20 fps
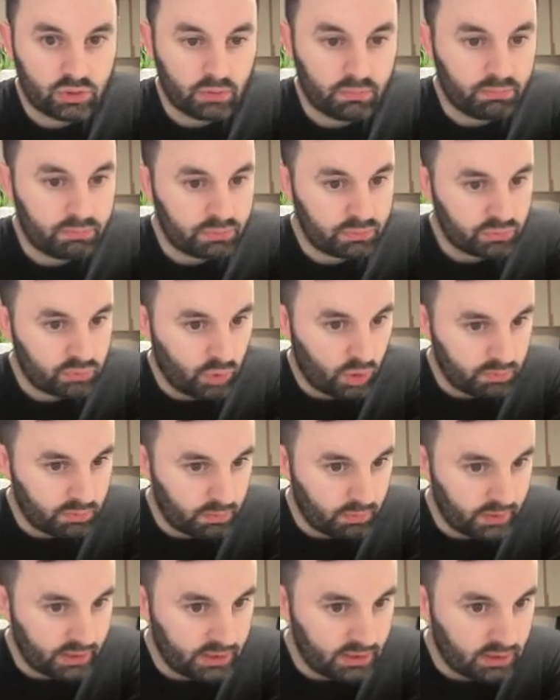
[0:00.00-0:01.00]
You're
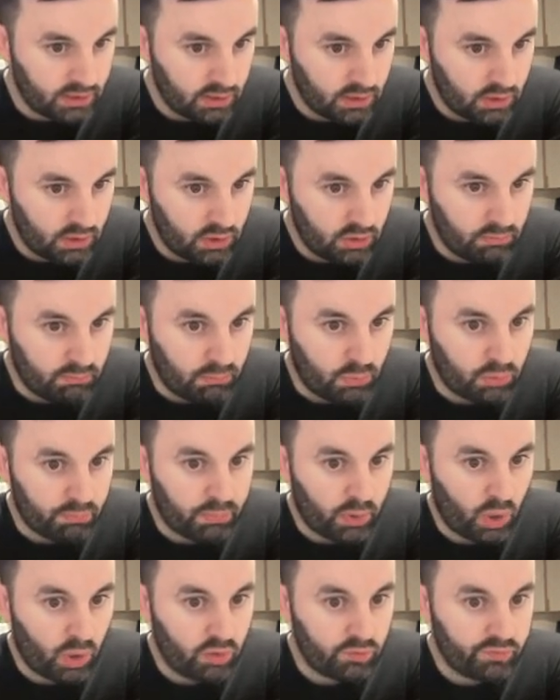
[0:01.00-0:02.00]
probably more
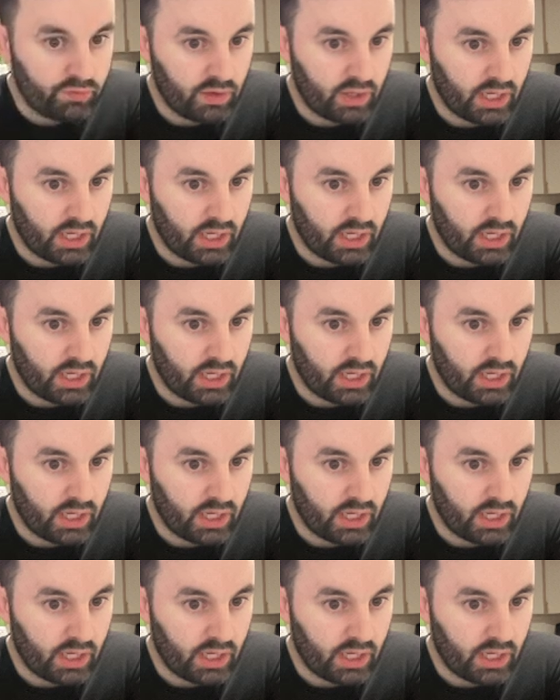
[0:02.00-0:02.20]
powerful